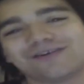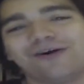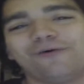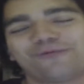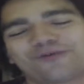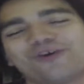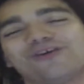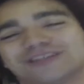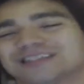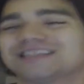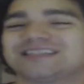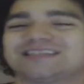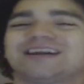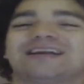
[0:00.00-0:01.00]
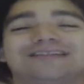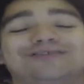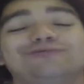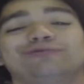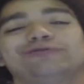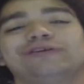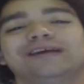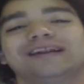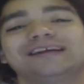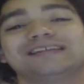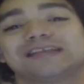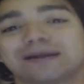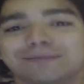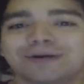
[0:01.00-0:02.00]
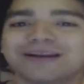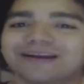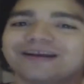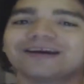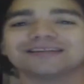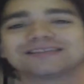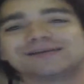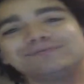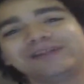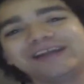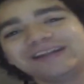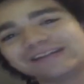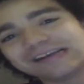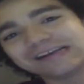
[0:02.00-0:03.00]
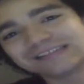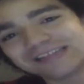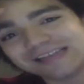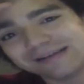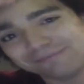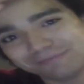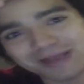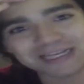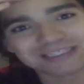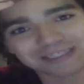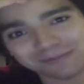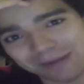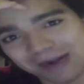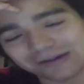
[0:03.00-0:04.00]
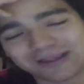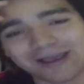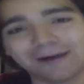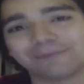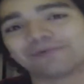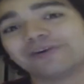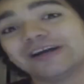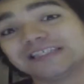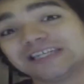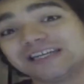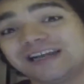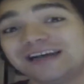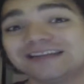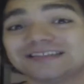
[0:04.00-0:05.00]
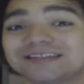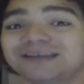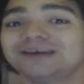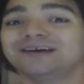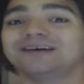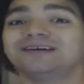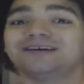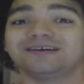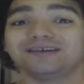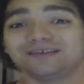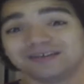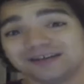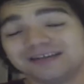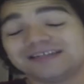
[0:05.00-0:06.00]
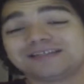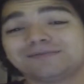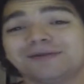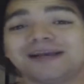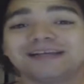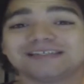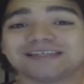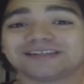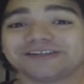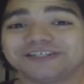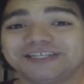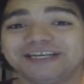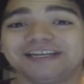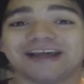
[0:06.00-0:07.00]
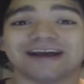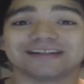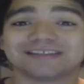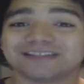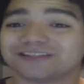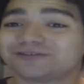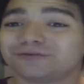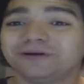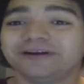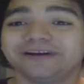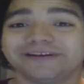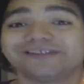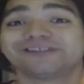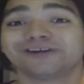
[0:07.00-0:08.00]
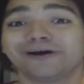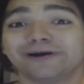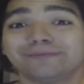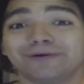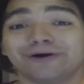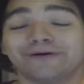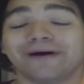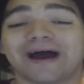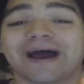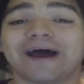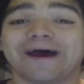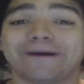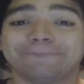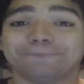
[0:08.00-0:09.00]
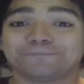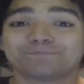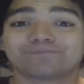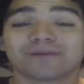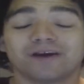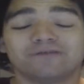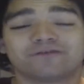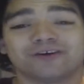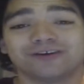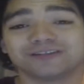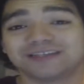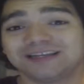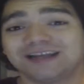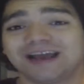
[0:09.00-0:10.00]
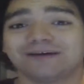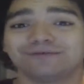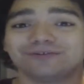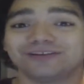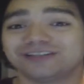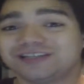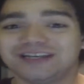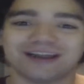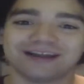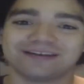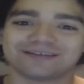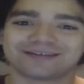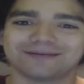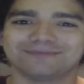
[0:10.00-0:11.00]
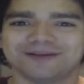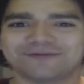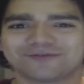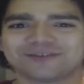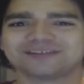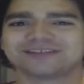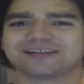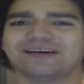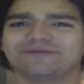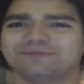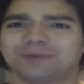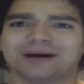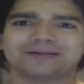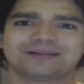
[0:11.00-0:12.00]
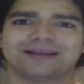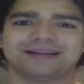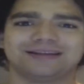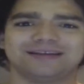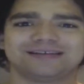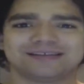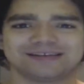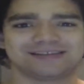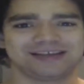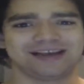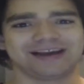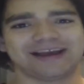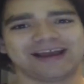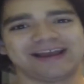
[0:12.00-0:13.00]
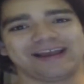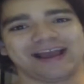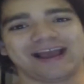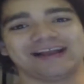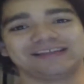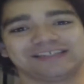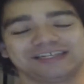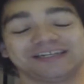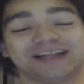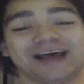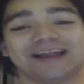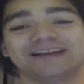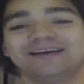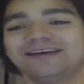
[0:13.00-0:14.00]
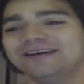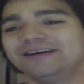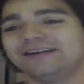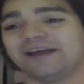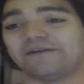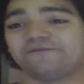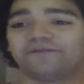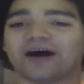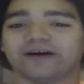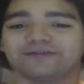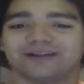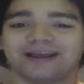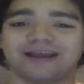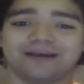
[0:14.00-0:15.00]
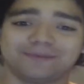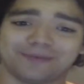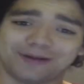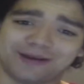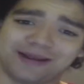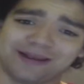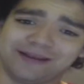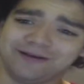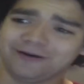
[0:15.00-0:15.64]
of course it's not too realistic, but it got some details in it mixed about the operation and it's amazing to see that. It's really enjoyable. Um, of course, in the end, you see then some different stuff. But that he's a CIA agent, and they found him, and they